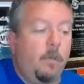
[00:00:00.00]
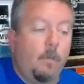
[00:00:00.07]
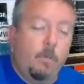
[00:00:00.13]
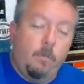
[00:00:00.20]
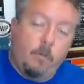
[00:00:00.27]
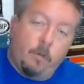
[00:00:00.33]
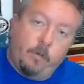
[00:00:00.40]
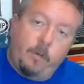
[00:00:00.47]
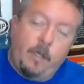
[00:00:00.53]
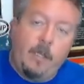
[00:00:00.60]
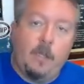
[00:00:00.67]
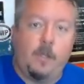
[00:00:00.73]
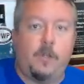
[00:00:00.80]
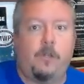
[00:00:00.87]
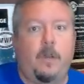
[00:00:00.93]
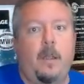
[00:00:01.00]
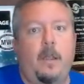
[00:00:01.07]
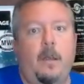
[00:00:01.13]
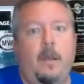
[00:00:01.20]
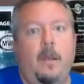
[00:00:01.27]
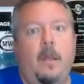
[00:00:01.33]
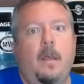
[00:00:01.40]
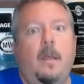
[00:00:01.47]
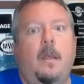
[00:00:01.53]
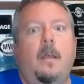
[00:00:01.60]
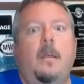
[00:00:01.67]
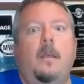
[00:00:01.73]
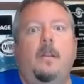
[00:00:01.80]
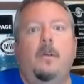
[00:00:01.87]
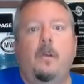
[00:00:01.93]
So we're seeing a trend
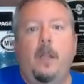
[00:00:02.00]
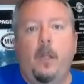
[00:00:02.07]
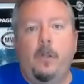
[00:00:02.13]
during